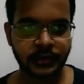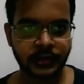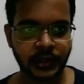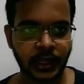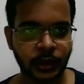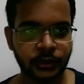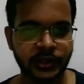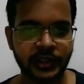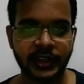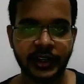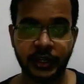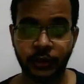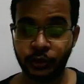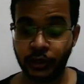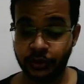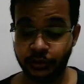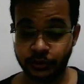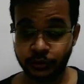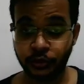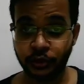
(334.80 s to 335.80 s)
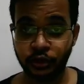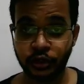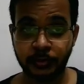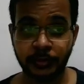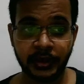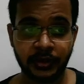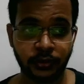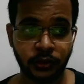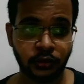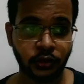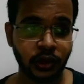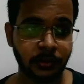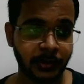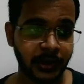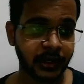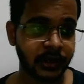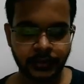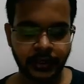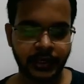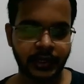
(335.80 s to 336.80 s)
now that I knew I was going to appear for
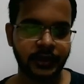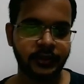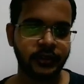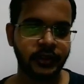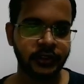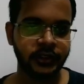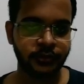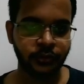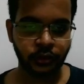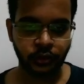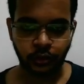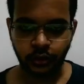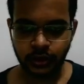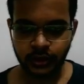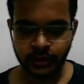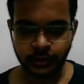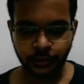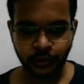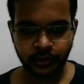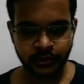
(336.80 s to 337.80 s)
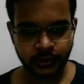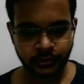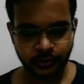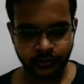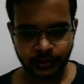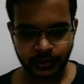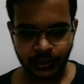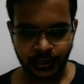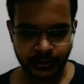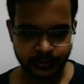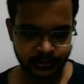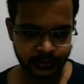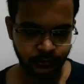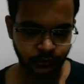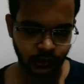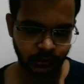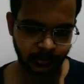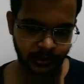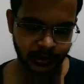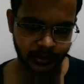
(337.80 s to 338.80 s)
Walmart, I searched for all the questions which are asked in
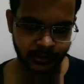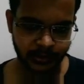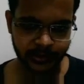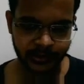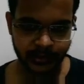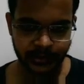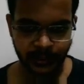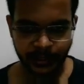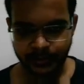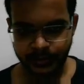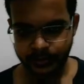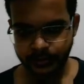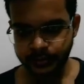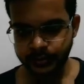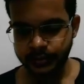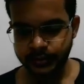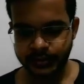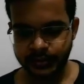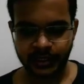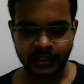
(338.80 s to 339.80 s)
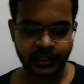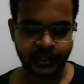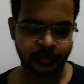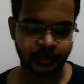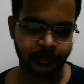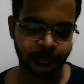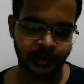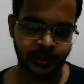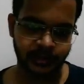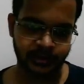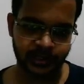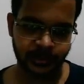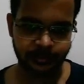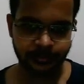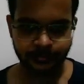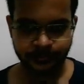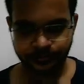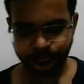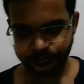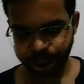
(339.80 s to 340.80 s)
Walmart, and I started preparing them.
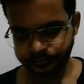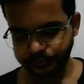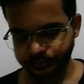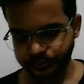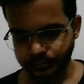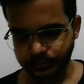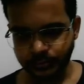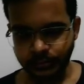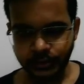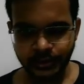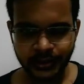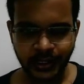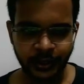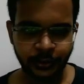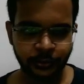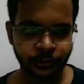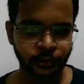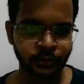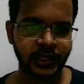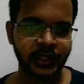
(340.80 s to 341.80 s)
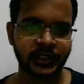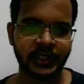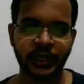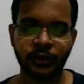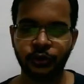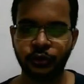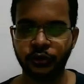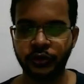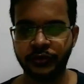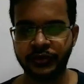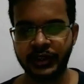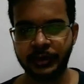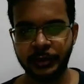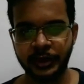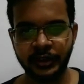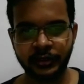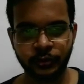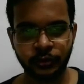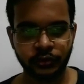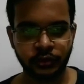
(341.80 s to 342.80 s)
I used to take 10 to 15
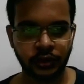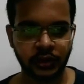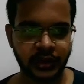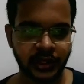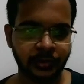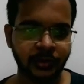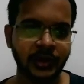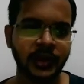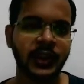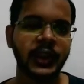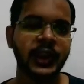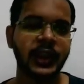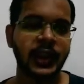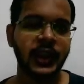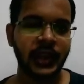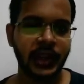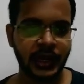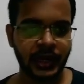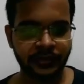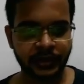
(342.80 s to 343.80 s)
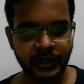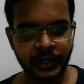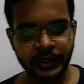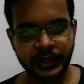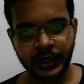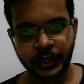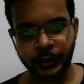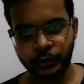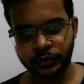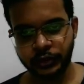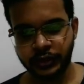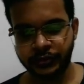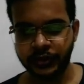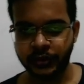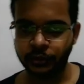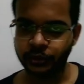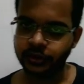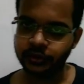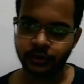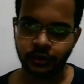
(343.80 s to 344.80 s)
minutes to solve them, and after that, I used to
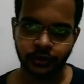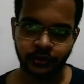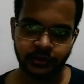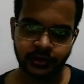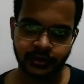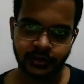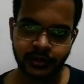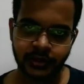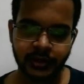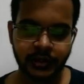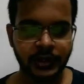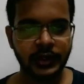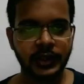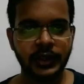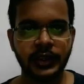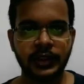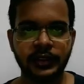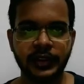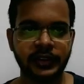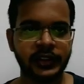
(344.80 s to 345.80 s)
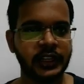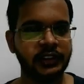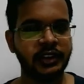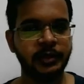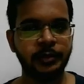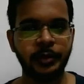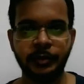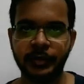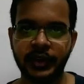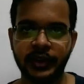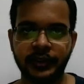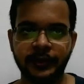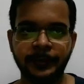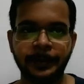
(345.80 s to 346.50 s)
refer to the solution. That's how I prepared.